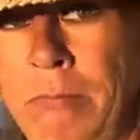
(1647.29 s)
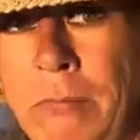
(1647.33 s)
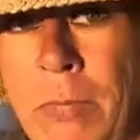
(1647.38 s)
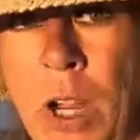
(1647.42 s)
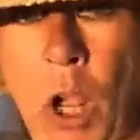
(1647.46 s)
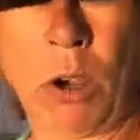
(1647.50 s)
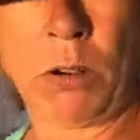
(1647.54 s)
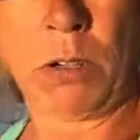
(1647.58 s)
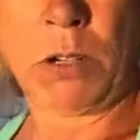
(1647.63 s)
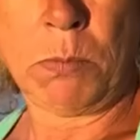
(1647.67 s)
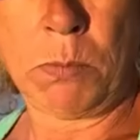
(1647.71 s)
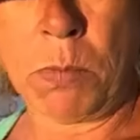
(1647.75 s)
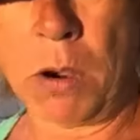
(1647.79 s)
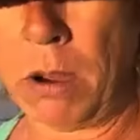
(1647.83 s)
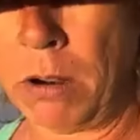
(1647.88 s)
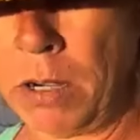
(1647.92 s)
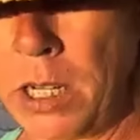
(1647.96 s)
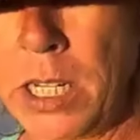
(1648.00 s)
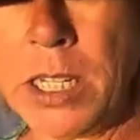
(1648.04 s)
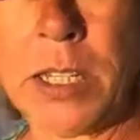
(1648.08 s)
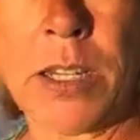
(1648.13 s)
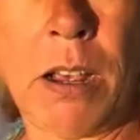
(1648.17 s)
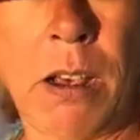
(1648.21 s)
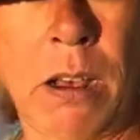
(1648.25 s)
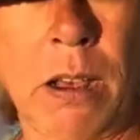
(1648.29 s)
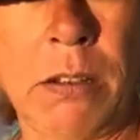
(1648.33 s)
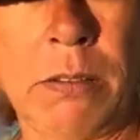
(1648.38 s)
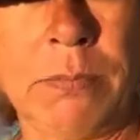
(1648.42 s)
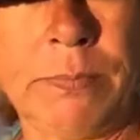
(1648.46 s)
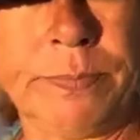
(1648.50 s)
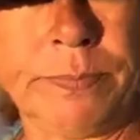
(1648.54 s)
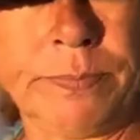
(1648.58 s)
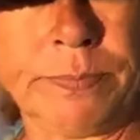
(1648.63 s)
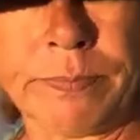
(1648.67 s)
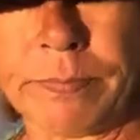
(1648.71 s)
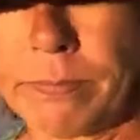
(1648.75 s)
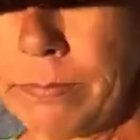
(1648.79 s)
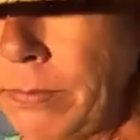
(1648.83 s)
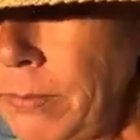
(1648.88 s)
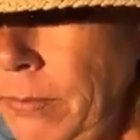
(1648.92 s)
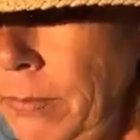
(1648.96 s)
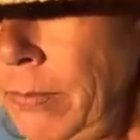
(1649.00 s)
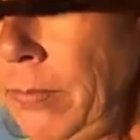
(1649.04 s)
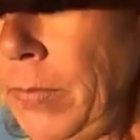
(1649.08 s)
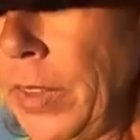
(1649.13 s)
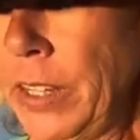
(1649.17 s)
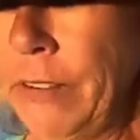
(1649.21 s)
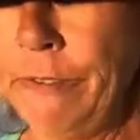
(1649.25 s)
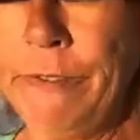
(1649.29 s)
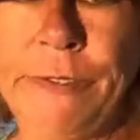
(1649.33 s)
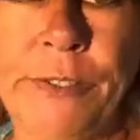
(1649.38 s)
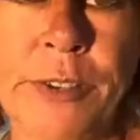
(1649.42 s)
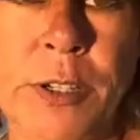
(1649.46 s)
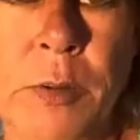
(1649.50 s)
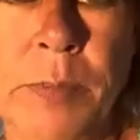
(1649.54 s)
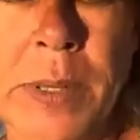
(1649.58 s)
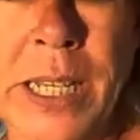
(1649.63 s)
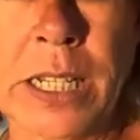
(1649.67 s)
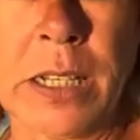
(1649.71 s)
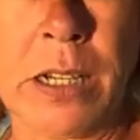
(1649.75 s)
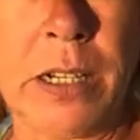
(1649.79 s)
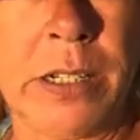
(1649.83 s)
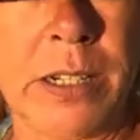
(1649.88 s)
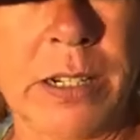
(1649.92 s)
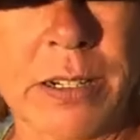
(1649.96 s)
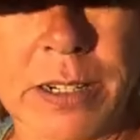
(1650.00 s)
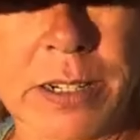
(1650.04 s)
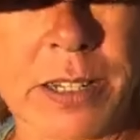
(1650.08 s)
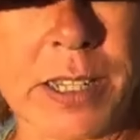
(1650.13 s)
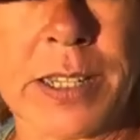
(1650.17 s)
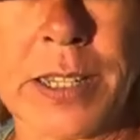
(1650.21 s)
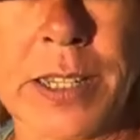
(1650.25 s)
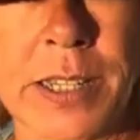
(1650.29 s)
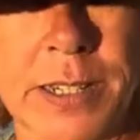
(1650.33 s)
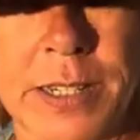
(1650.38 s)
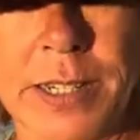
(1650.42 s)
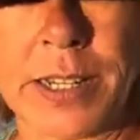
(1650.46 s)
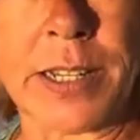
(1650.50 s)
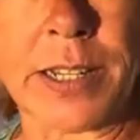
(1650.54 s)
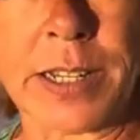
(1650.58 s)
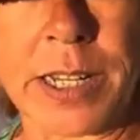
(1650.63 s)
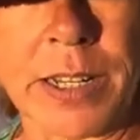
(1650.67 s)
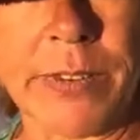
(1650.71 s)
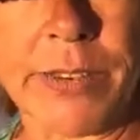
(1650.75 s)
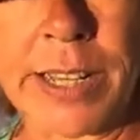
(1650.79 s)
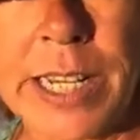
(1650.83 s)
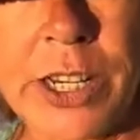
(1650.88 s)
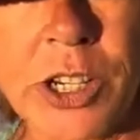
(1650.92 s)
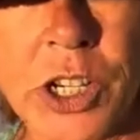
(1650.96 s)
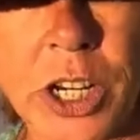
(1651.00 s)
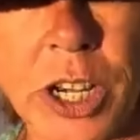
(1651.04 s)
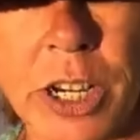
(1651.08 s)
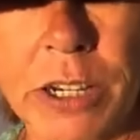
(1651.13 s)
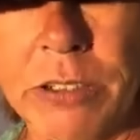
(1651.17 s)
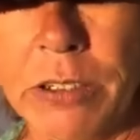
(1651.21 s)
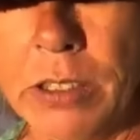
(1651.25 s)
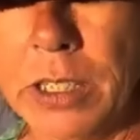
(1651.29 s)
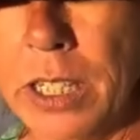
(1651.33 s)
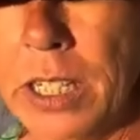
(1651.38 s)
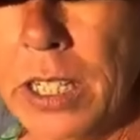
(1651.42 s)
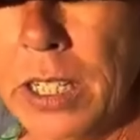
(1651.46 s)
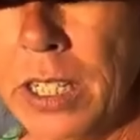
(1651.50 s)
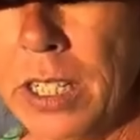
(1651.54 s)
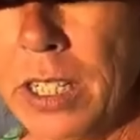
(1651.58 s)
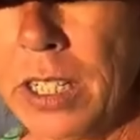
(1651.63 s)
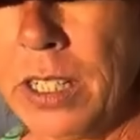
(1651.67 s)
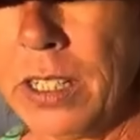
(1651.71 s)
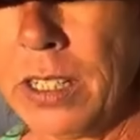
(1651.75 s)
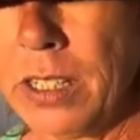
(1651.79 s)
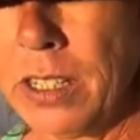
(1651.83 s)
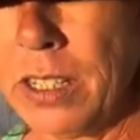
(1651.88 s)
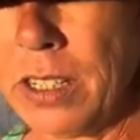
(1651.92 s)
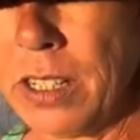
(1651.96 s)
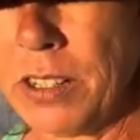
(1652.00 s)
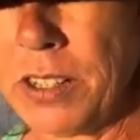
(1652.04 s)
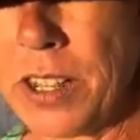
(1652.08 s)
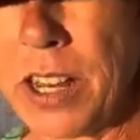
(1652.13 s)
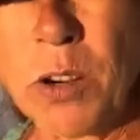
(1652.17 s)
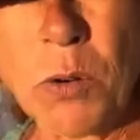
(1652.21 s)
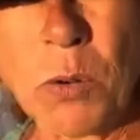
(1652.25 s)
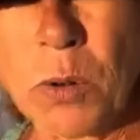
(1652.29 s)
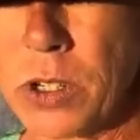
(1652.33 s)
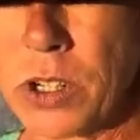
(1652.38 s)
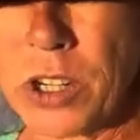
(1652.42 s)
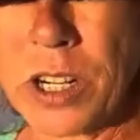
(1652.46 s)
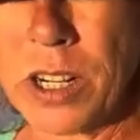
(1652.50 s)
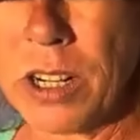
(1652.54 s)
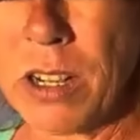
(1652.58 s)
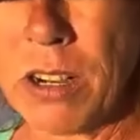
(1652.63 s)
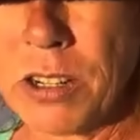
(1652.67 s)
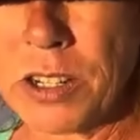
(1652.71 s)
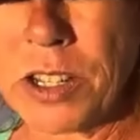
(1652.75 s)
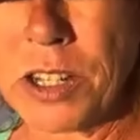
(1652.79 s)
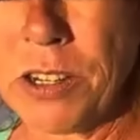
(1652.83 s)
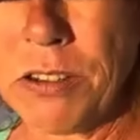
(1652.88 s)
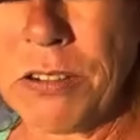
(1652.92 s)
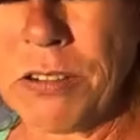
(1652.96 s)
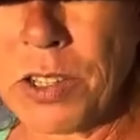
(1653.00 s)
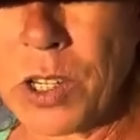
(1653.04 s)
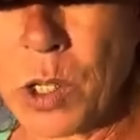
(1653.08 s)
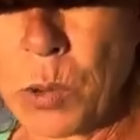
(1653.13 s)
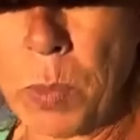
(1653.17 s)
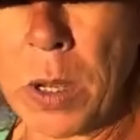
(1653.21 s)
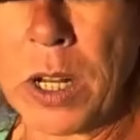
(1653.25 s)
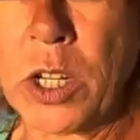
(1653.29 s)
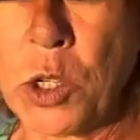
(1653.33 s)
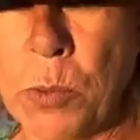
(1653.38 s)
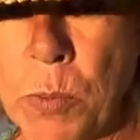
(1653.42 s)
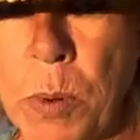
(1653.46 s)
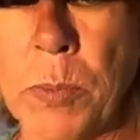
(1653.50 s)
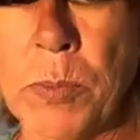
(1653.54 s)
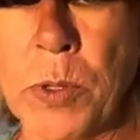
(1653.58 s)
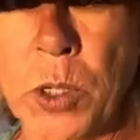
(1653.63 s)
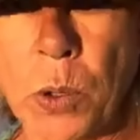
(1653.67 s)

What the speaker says: on a monitor, filming her narcissistic TV show. You know, they're not watching cartoons, SpongeBob